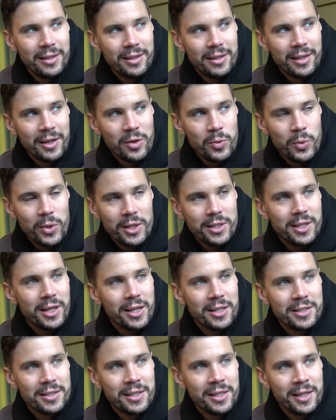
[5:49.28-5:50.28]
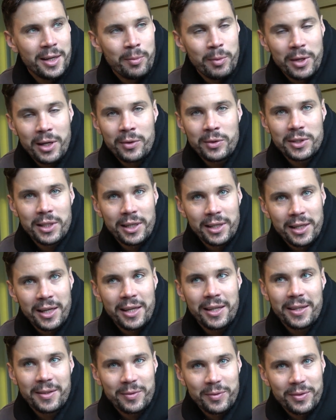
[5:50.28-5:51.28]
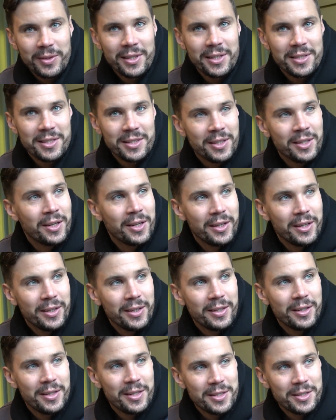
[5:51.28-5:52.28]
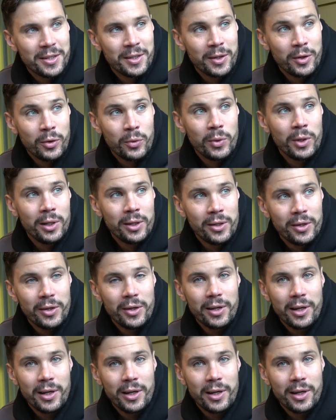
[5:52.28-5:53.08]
like 3 seconds in, I was like, yeah, this is gonna go really good.